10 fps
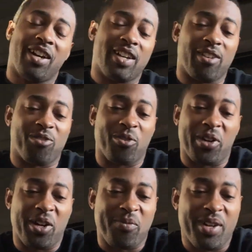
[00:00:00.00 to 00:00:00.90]
if you want
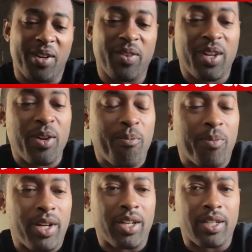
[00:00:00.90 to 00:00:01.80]
to help me out.
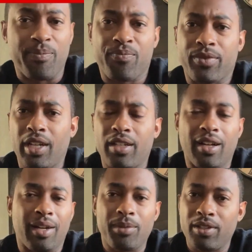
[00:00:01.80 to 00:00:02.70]
But
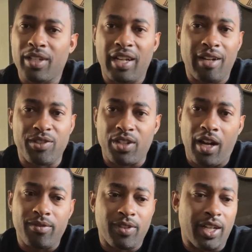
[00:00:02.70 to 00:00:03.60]
you got to have a
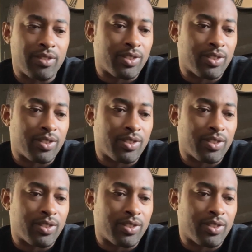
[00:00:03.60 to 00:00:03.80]
job, right?